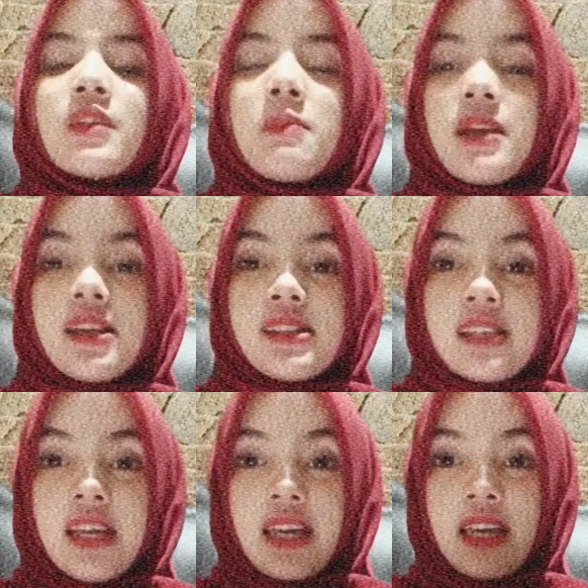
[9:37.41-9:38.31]
because
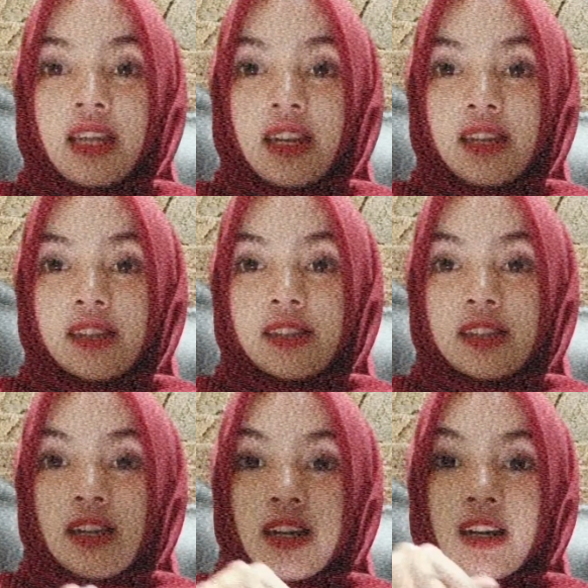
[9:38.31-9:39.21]
it
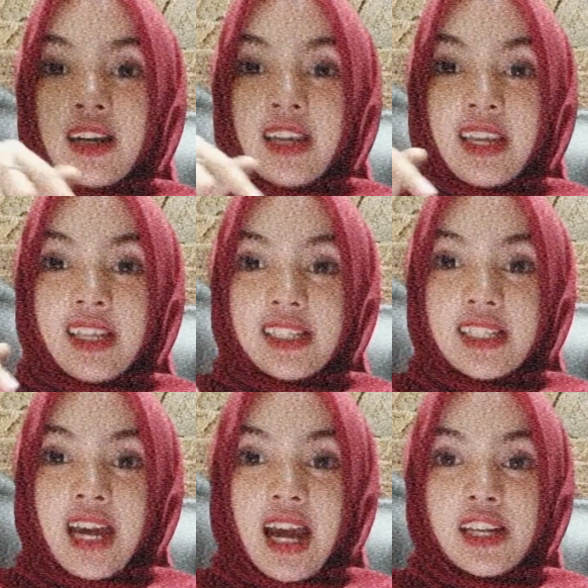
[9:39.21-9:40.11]
is in
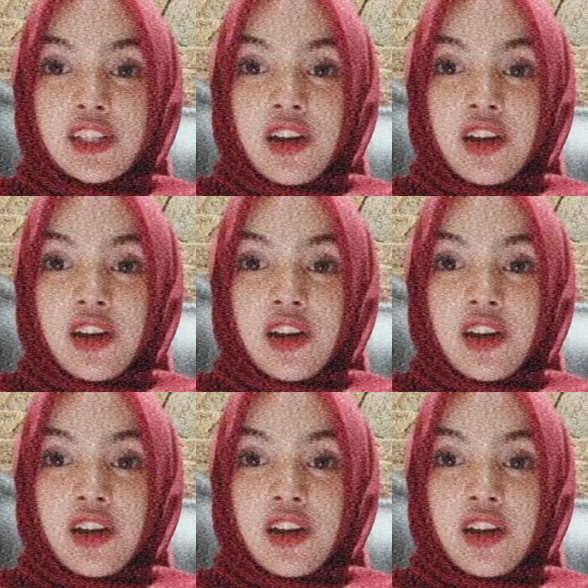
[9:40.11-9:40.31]
the end